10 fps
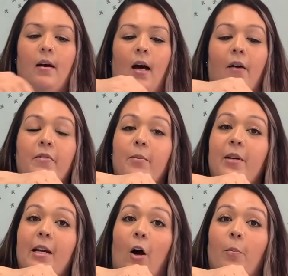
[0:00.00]
Have
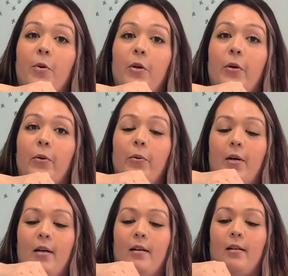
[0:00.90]
somebody help you
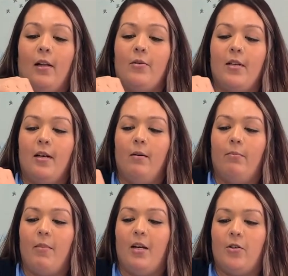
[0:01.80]
close it up,
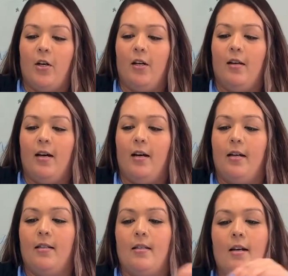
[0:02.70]
make sure that
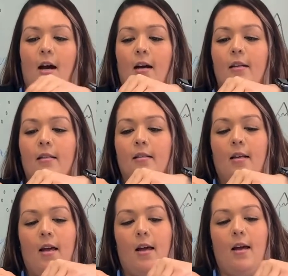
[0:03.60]
it's nice
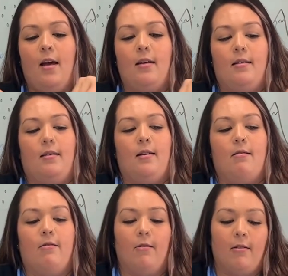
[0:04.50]
and
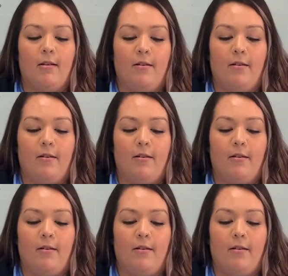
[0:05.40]
sealed.